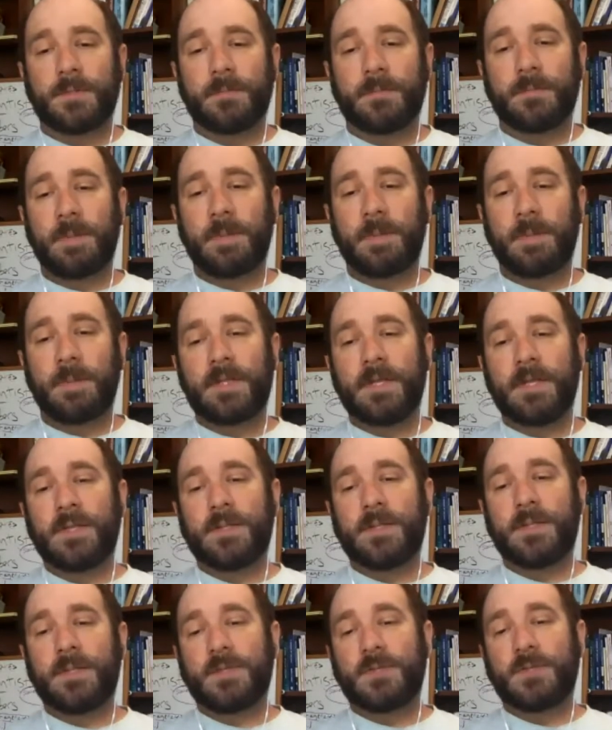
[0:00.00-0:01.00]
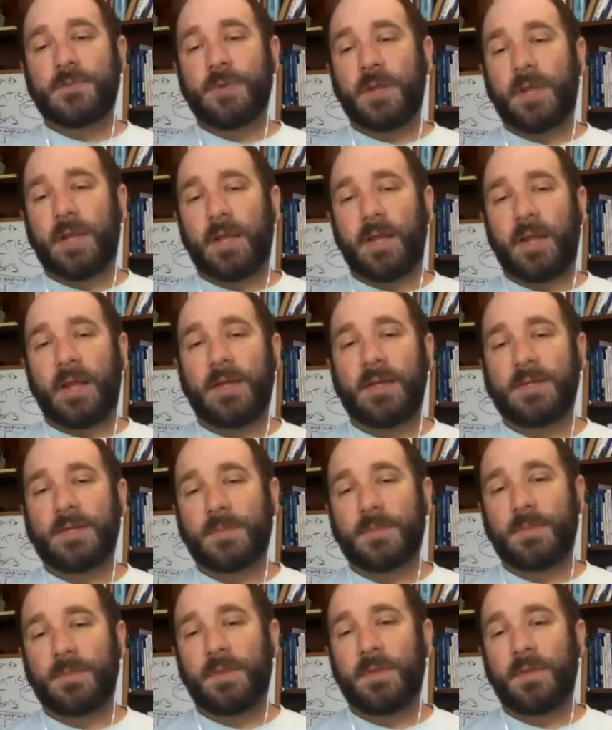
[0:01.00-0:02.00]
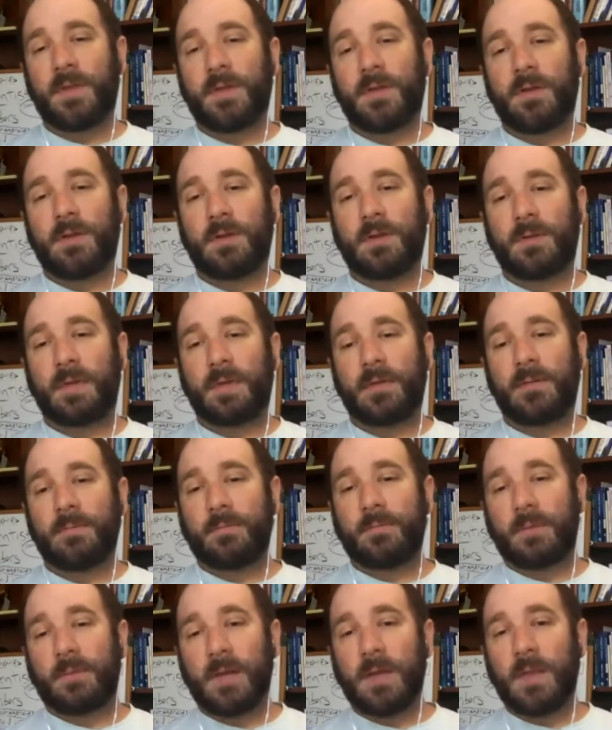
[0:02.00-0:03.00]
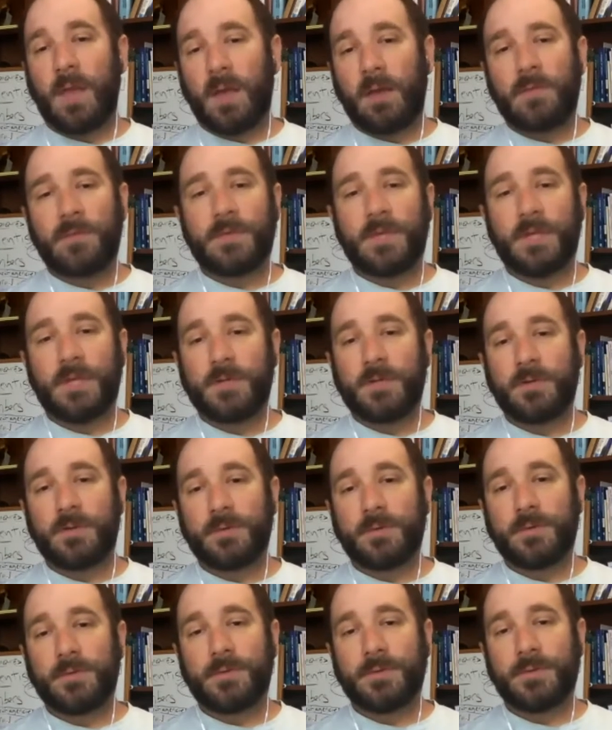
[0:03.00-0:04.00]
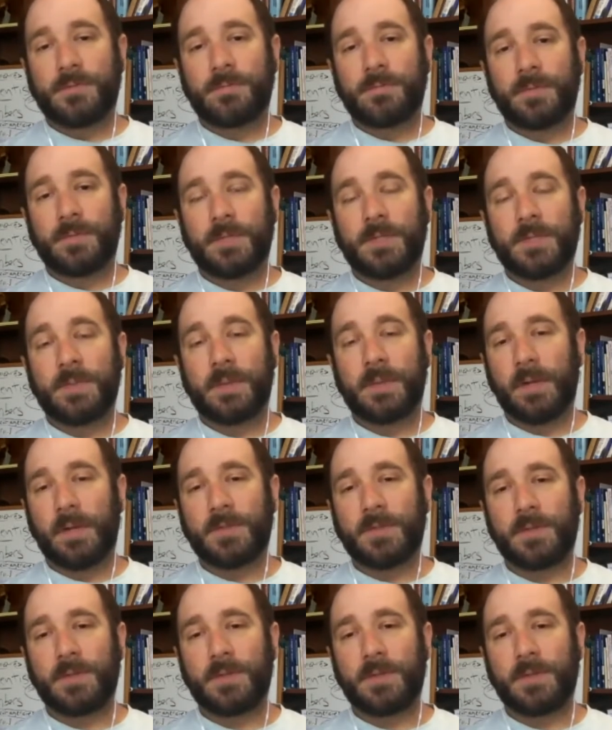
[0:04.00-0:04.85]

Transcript: I mean, it, it, that's tricky, and it's something that that a lot of teachers experience.